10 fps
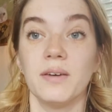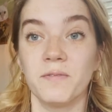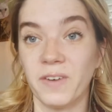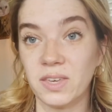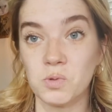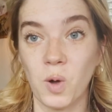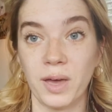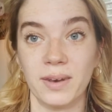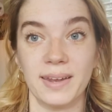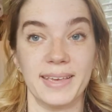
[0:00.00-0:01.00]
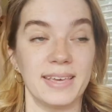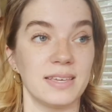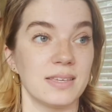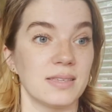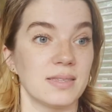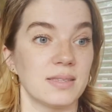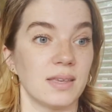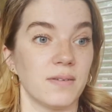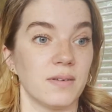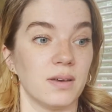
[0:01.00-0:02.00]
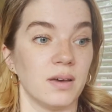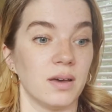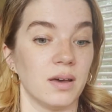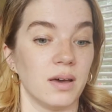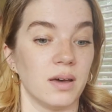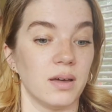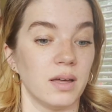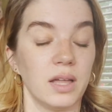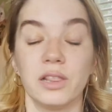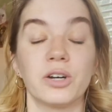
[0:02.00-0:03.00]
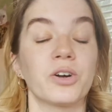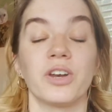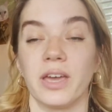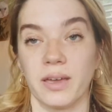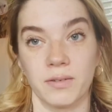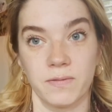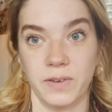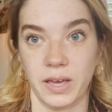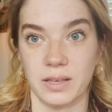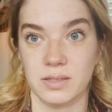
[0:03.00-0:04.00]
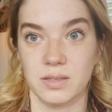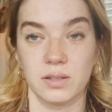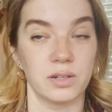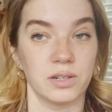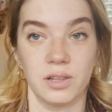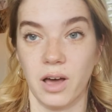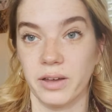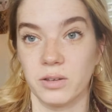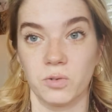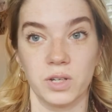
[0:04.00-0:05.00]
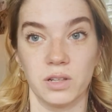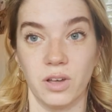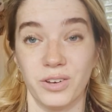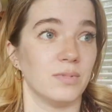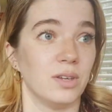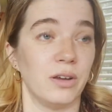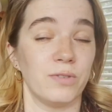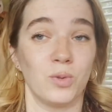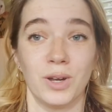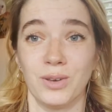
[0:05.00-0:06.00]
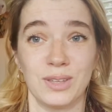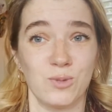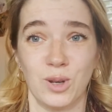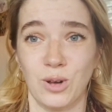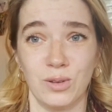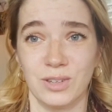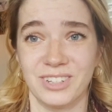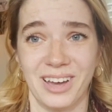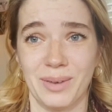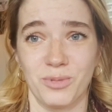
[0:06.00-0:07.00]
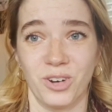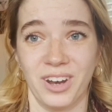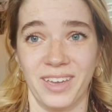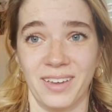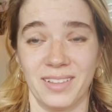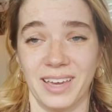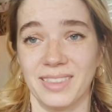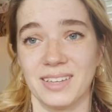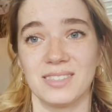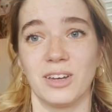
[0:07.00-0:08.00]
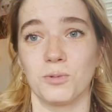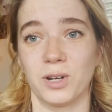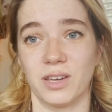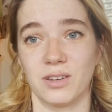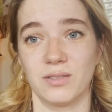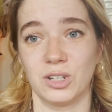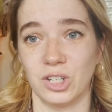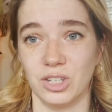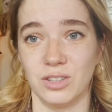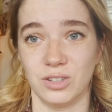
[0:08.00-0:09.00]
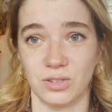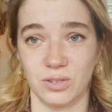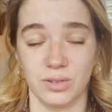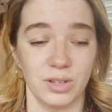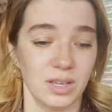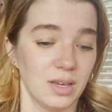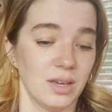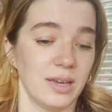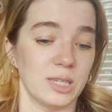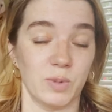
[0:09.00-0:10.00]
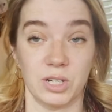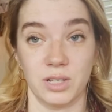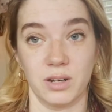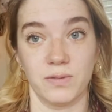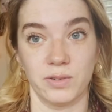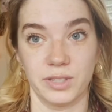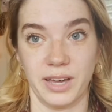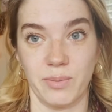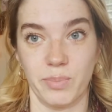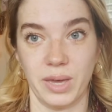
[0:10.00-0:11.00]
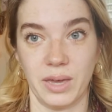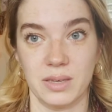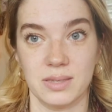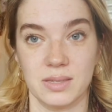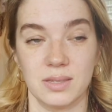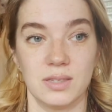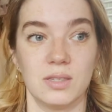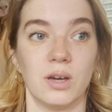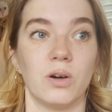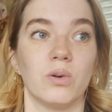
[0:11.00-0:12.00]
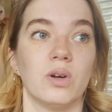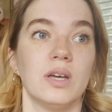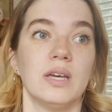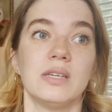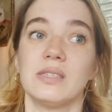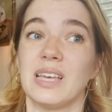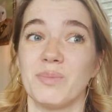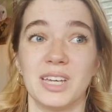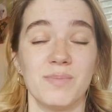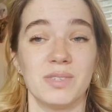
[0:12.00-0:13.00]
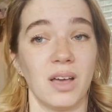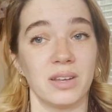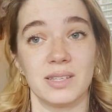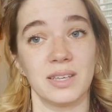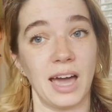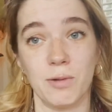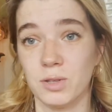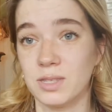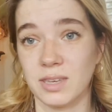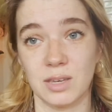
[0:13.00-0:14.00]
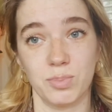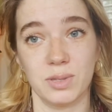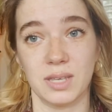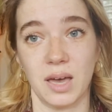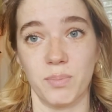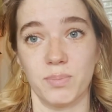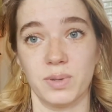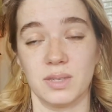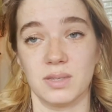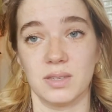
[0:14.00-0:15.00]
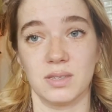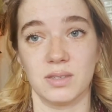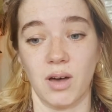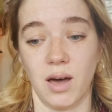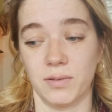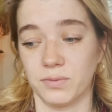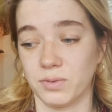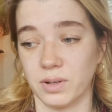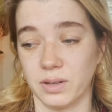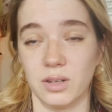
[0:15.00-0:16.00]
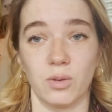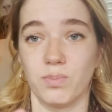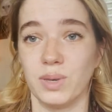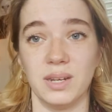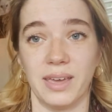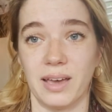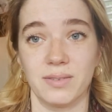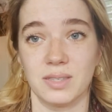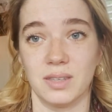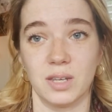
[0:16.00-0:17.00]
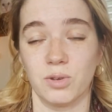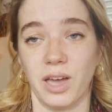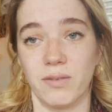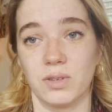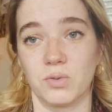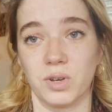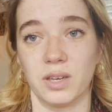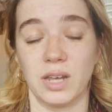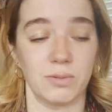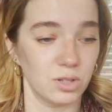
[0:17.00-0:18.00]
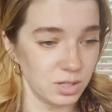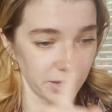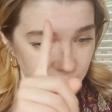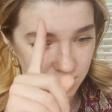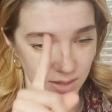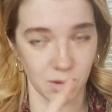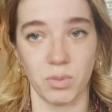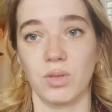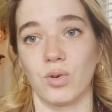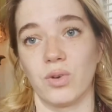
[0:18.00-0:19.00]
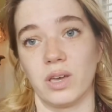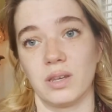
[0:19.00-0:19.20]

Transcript: Phase 1 is a learning phase. You learn a lot, you read a lot. You know, if you want, you can spend all your time reading. Like, that's not what I could do, especially at a full-time pace. So sometimes, honestly, I would skip some pieces of, you know, PDFs that they would have you read. I would just like skim through